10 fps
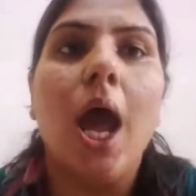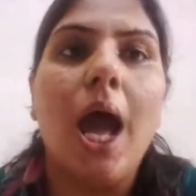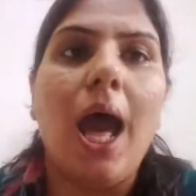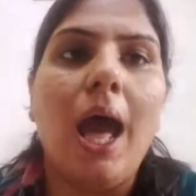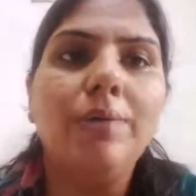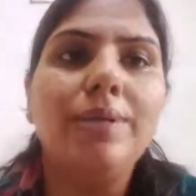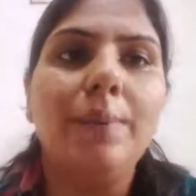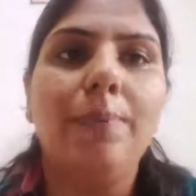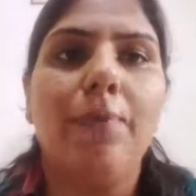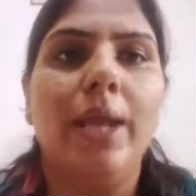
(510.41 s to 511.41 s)
How they
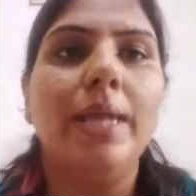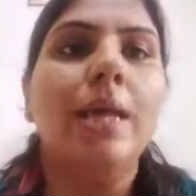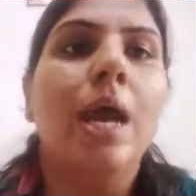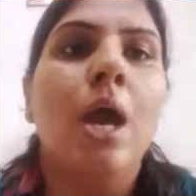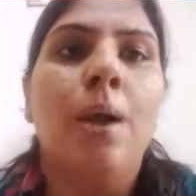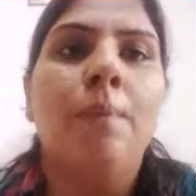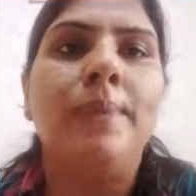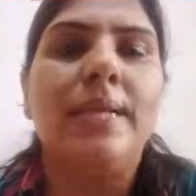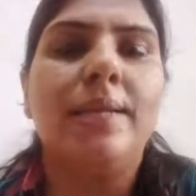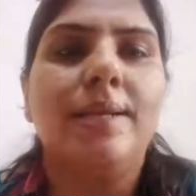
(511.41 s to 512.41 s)
bring
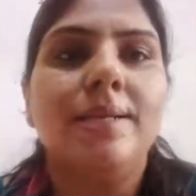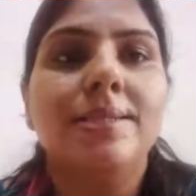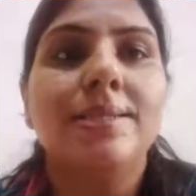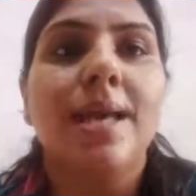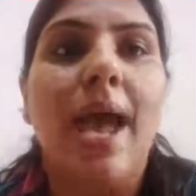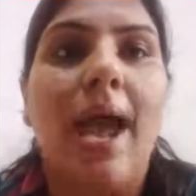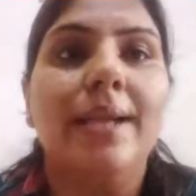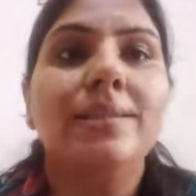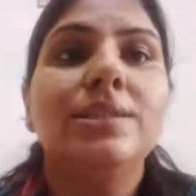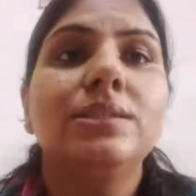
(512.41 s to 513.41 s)
minerals
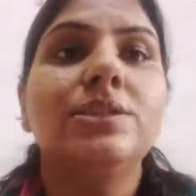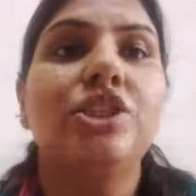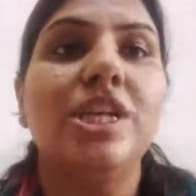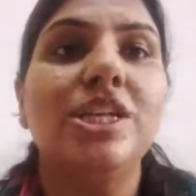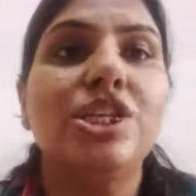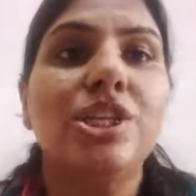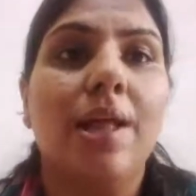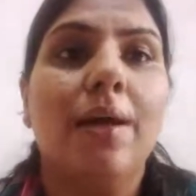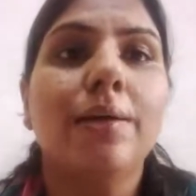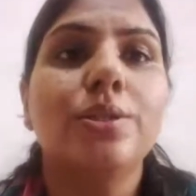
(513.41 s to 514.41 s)
and change
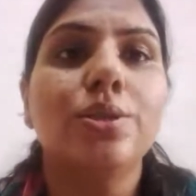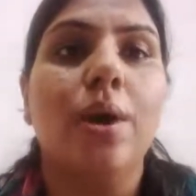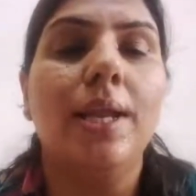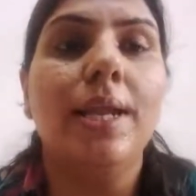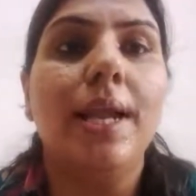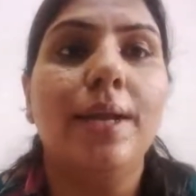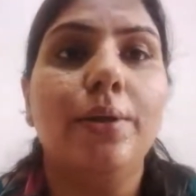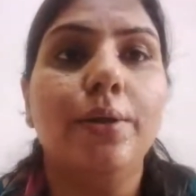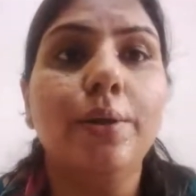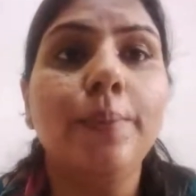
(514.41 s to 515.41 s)
the soil
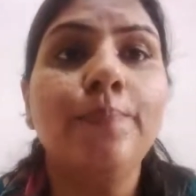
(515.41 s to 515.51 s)
into